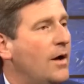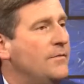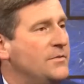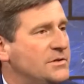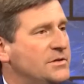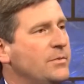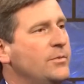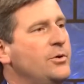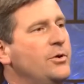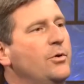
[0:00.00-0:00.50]

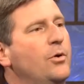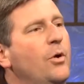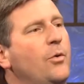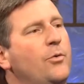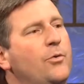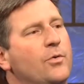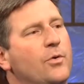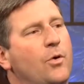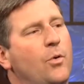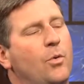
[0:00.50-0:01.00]
obviously, when you go
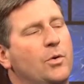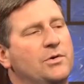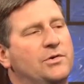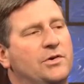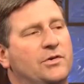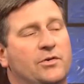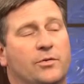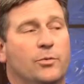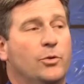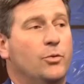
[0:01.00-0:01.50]
through the court
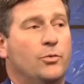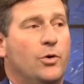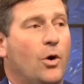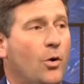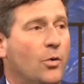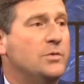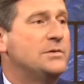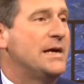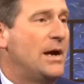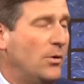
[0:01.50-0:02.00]
system, who
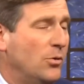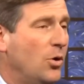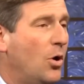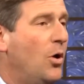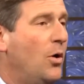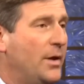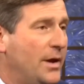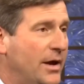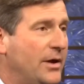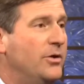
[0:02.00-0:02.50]
knows how
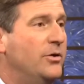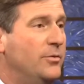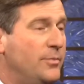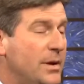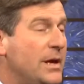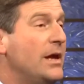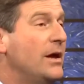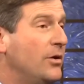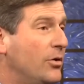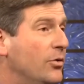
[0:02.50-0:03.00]
long it could
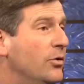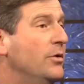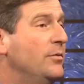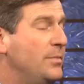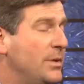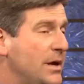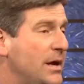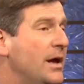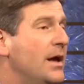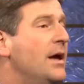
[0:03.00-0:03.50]
be. It
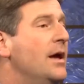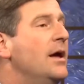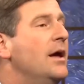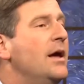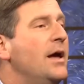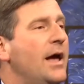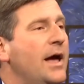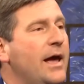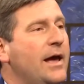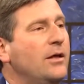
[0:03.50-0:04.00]
could be
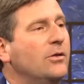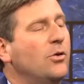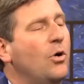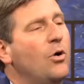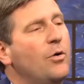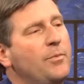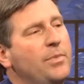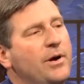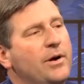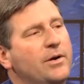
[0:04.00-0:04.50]
a
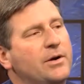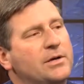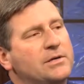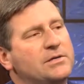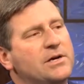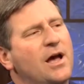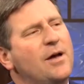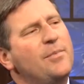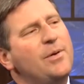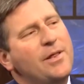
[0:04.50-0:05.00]
long period of
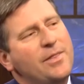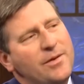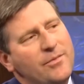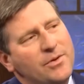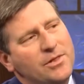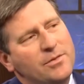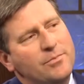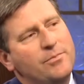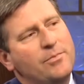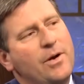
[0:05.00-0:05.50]
time. But I think
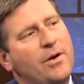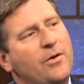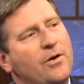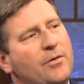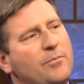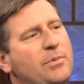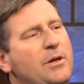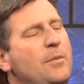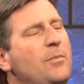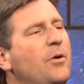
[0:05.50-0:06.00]
what the
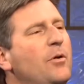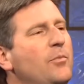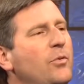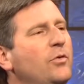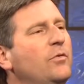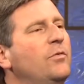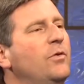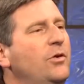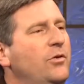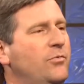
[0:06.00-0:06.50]
American people are
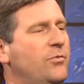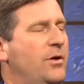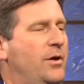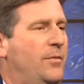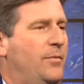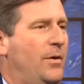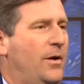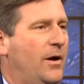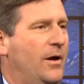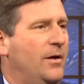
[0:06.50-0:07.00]
most
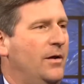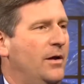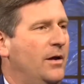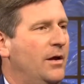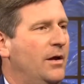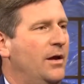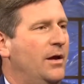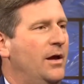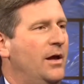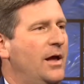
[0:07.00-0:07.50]
frustrated by,
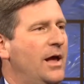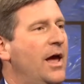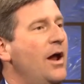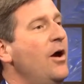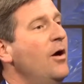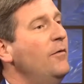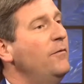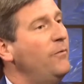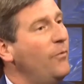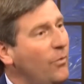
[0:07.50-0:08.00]
and
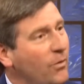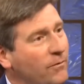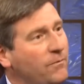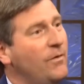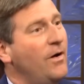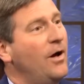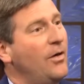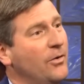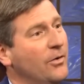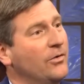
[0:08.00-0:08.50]
our
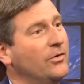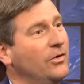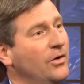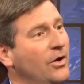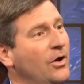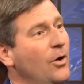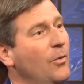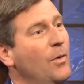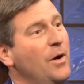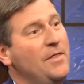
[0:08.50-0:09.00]
forefathers,
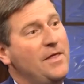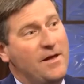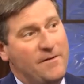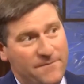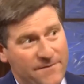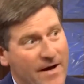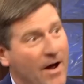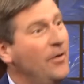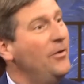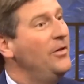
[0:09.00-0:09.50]
when they
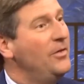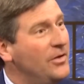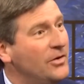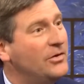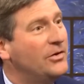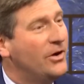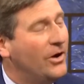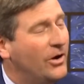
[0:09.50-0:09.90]
founded this